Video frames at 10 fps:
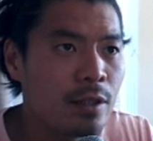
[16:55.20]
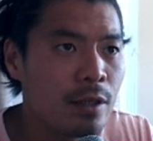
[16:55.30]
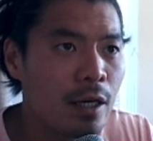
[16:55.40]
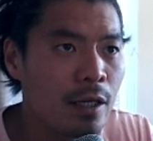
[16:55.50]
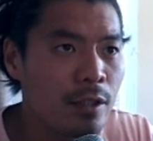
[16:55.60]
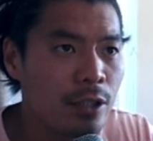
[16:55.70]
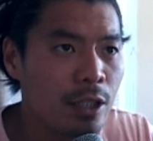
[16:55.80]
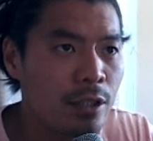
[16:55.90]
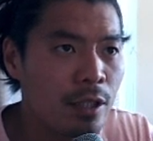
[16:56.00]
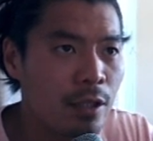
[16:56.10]
I guess it
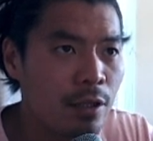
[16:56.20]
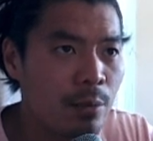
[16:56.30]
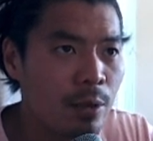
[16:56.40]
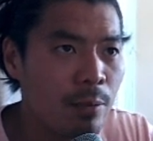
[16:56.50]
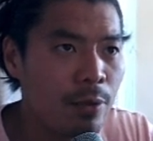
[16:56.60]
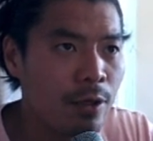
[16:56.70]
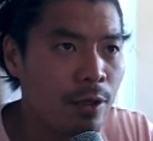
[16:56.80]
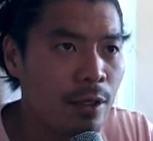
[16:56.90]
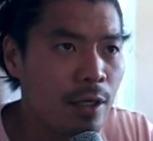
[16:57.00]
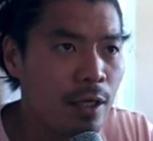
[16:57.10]
changed like a little bit, but
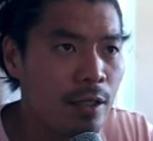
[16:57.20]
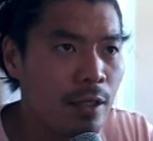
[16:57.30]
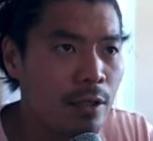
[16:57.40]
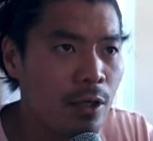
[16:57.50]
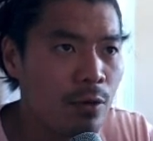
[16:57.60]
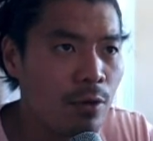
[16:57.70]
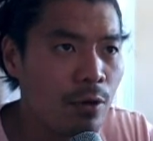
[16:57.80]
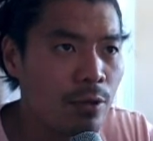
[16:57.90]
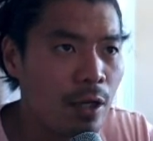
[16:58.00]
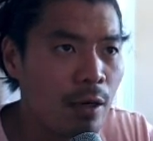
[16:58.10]
it doesn't go
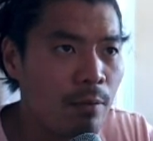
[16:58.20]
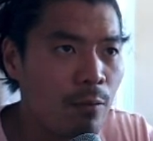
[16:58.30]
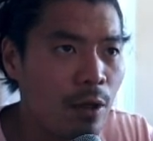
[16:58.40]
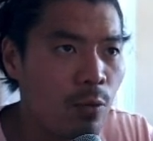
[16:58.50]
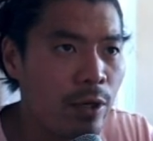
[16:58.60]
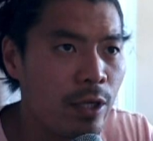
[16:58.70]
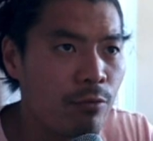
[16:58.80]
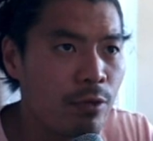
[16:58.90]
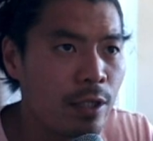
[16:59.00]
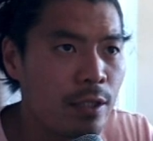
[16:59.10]
nose up. Like when he
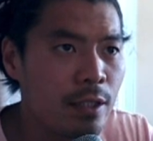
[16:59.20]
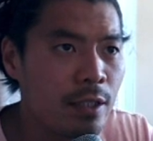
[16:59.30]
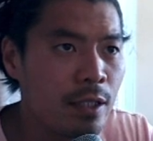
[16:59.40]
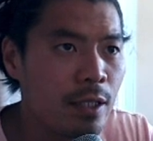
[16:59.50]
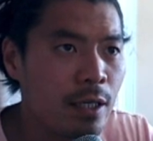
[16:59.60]
releases it,